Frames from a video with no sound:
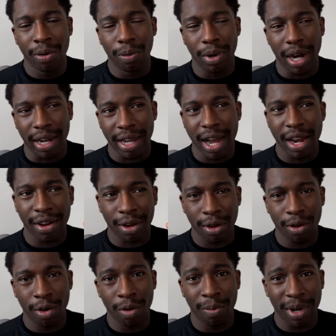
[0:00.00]
when I got
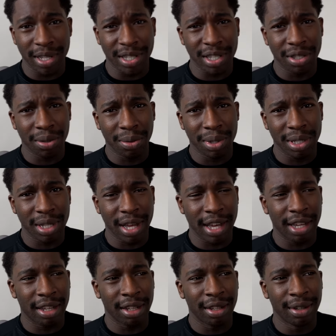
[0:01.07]
home, my sister was
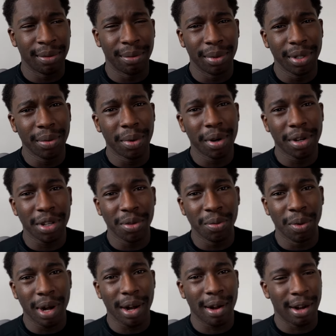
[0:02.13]
like, what the world are you
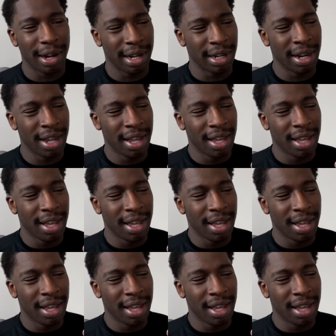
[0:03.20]
wearing?